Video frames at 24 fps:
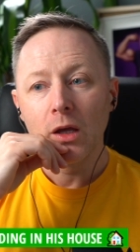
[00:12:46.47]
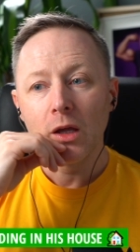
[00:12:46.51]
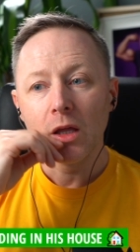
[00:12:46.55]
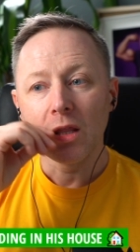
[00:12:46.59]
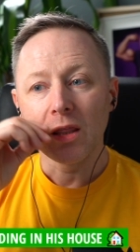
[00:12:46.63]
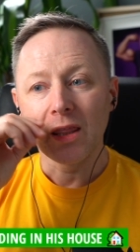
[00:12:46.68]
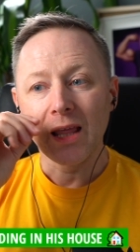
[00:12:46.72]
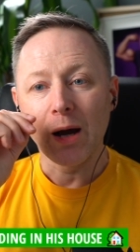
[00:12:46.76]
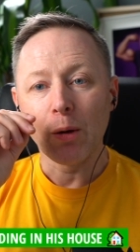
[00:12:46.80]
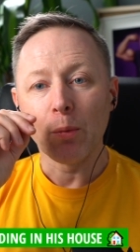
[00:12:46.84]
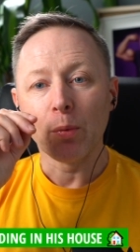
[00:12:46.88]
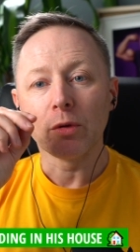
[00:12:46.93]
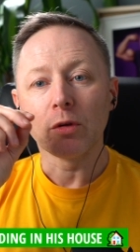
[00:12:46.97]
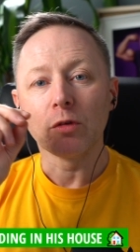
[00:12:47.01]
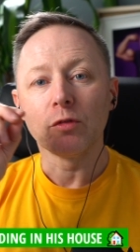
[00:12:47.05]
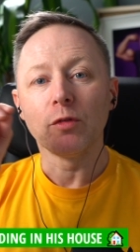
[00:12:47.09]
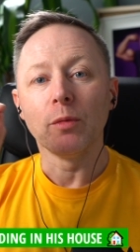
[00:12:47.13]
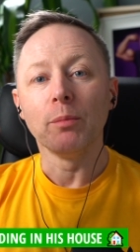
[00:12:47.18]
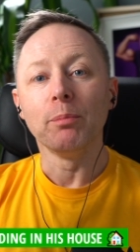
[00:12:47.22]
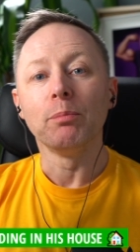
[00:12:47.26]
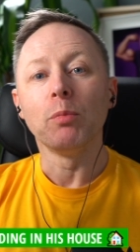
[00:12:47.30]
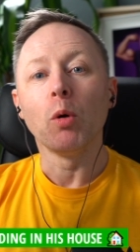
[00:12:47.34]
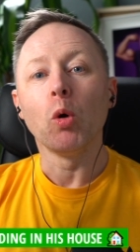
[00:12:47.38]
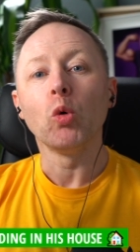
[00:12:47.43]
That would have
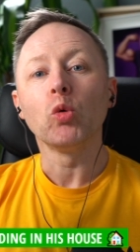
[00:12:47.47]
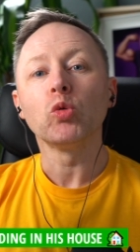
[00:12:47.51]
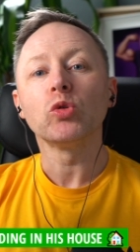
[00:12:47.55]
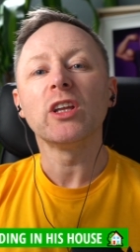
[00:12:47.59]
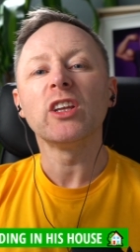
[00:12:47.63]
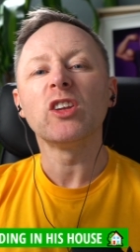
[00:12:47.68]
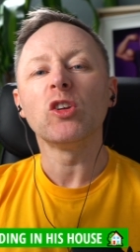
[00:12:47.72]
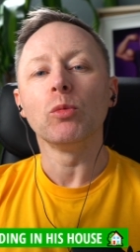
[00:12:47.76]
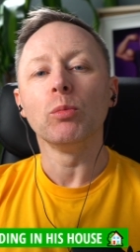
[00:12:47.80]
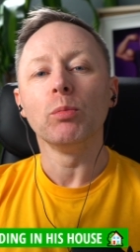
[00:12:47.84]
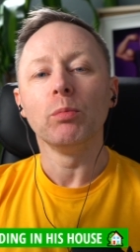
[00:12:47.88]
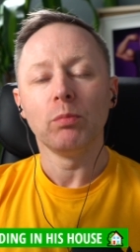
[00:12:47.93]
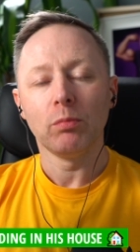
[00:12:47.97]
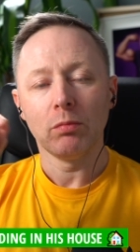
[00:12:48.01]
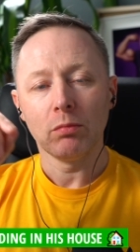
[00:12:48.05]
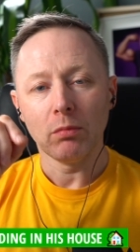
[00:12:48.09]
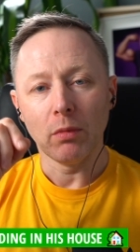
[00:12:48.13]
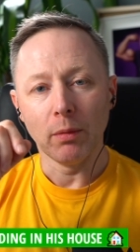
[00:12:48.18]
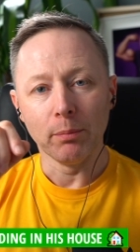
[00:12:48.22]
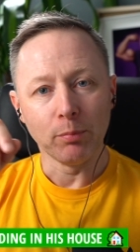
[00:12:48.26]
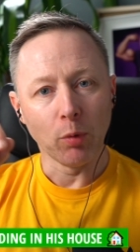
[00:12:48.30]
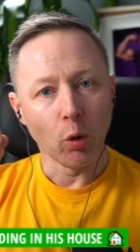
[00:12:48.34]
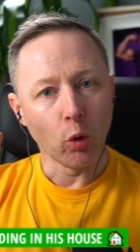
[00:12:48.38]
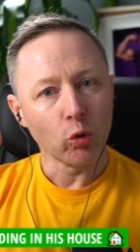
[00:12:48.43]
emboldened them,
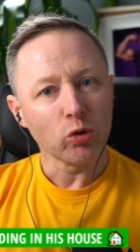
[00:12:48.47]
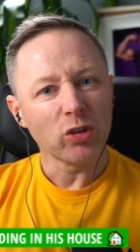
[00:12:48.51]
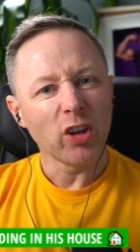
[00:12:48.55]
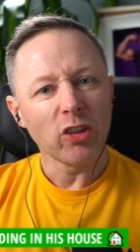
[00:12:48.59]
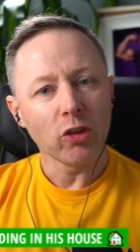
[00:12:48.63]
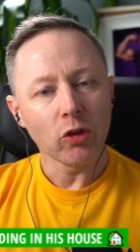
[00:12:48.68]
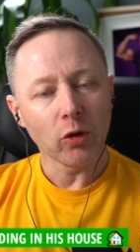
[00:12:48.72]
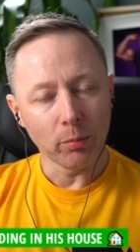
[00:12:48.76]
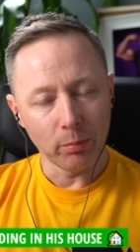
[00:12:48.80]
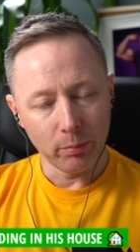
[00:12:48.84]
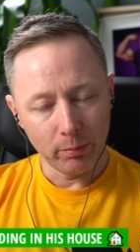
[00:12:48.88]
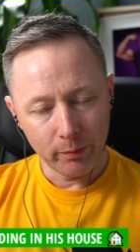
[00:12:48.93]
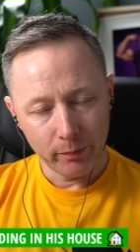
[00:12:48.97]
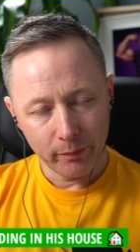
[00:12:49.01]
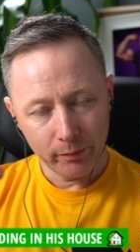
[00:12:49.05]
emboldened them.